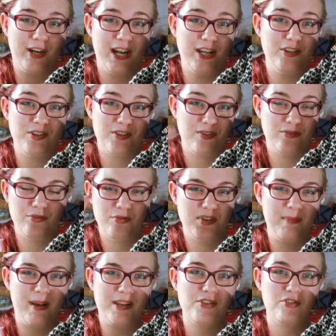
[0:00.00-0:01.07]
I just drew some
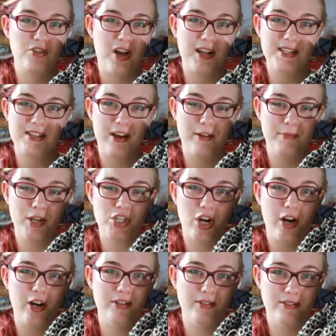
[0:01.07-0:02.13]
extra dots on my
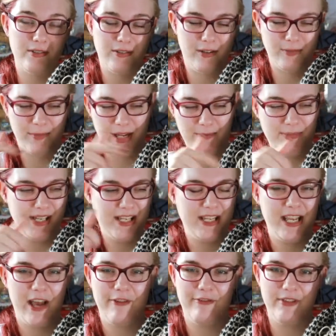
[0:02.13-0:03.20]
chart on my
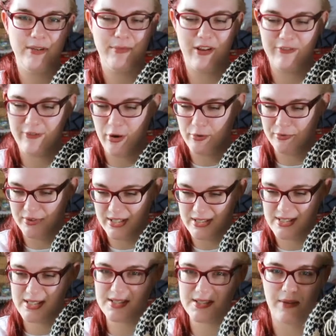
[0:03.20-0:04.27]
PDF in my phone that's
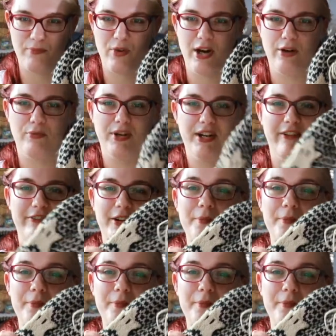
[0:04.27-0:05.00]
somewhere, whatever.